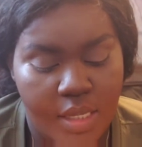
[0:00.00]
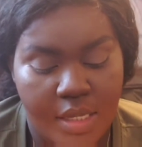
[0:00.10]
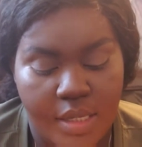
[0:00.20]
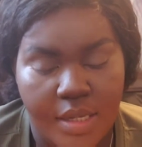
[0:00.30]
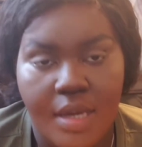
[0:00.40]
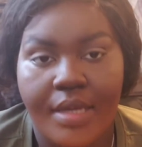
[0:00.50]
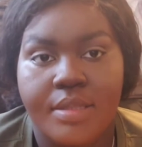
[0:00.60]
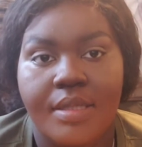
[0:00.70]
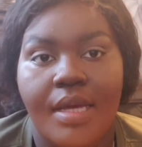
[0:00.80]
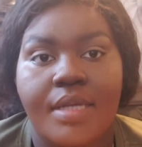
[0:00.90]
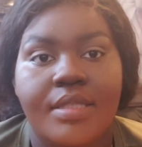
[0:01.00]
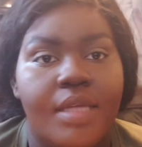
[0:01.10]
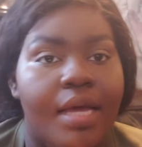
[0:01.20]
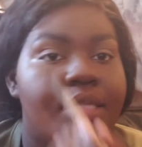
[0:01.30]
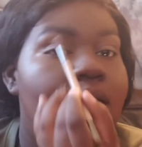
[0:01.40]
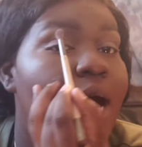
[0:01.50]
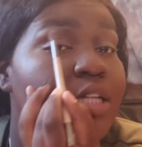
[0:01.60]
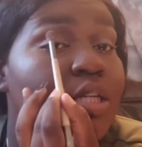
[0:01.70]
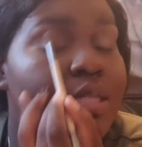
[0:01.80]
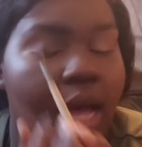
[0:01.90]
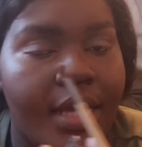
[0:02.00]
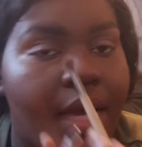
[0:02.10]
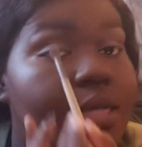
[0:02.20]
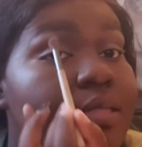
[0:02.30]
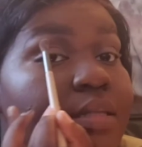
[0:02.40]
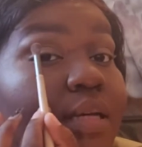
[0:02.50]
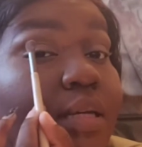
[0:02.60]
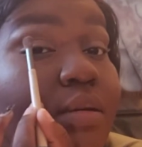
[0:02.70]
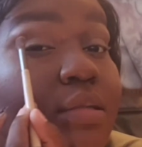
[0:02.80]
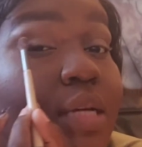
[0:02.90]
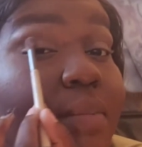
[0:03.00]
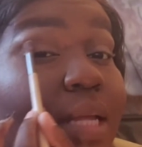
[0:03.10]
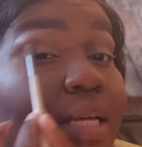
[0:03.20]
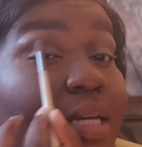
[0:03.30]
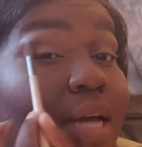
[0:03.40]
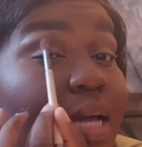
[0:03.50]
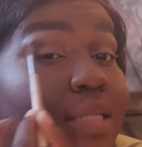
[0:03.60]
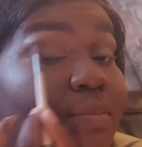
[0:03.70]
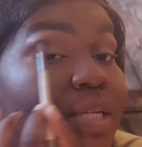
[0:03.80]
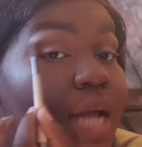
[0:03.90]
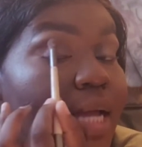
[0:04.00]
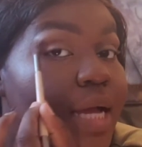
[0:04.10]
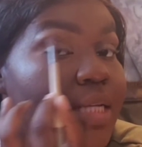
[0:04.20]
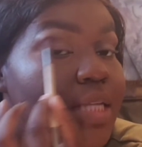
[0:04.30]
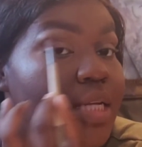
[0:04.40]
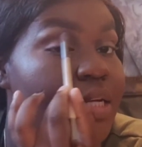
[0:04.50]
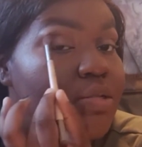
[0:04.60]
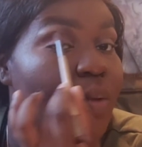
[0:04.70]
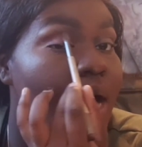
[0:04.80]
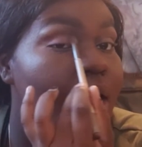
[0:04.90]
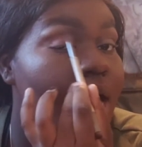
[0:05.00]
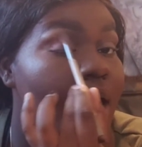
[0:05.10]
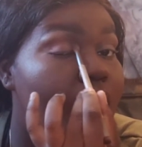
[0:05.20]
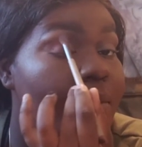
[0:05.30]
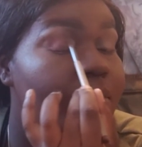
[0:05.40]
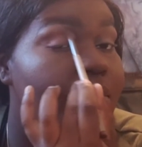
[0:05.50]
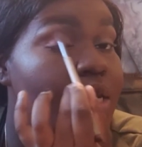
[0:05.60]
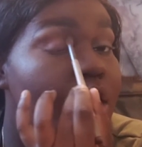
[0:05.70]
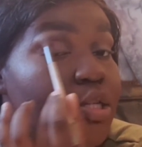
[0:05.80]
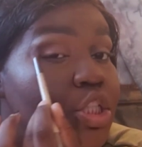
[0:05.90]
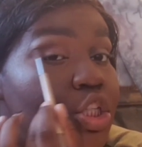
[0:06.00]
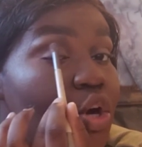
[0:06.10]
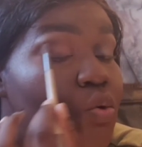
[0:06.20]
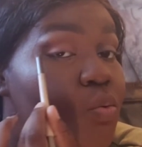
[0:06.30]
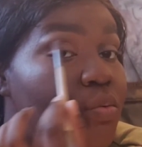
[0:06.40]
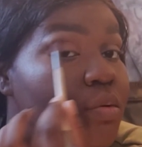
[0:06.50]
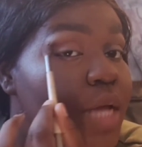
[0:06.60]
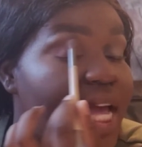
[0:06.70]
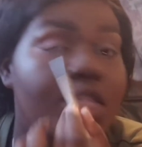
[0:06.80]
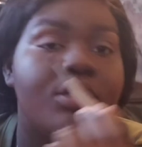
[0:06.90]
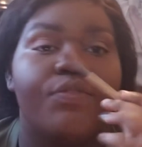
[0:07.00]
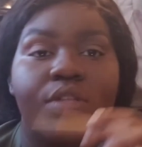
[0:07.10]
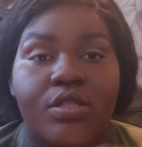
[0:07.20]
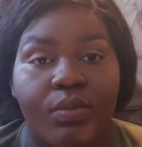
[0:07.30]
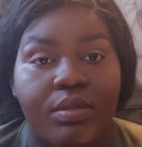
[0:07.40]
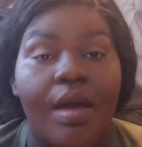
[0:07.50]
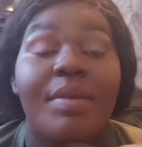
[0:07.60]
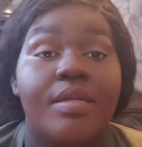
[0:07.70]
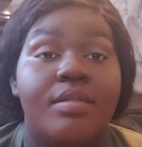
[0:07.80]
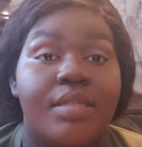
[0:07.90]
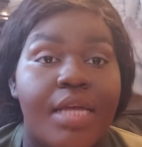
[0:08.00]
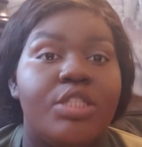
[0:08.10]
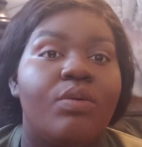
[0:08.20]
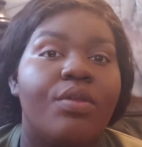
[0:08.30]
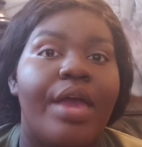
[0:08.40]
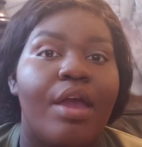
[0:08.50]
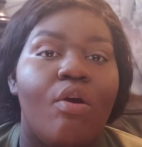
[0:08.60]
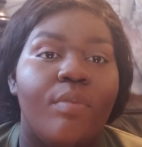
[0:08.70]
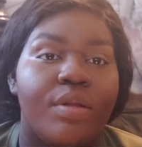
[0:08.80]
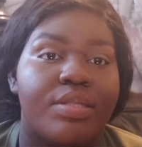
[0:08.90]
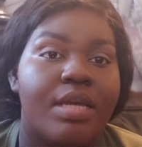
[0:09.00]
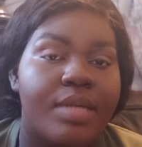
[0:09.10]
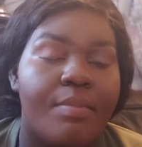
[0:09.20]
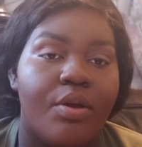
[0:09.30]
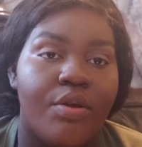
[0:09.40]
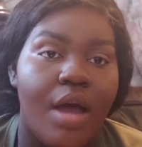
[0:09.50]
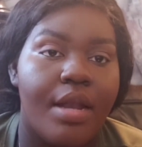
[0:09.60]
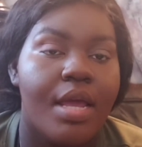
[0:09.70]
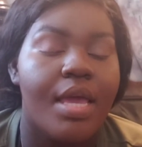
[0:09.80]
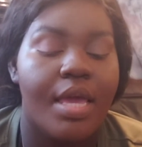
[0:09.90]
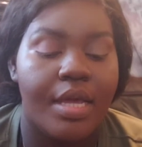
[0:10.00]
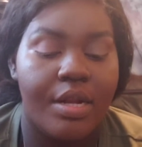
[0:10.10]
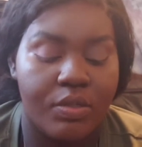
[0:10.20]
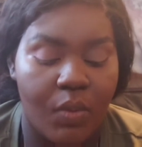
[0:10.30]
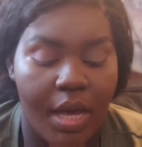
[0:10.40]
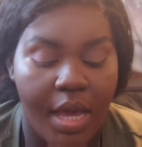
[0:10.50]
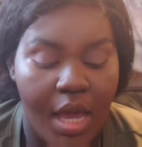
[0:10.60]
Yikes, yikes, yikes. Actually, not yikes. Usually I'd be like, yikes, but not yikes. And here's why. There is no answer for this one. I mean, yes, you are the a-hole, but at the same time, no, you're not. And here's why.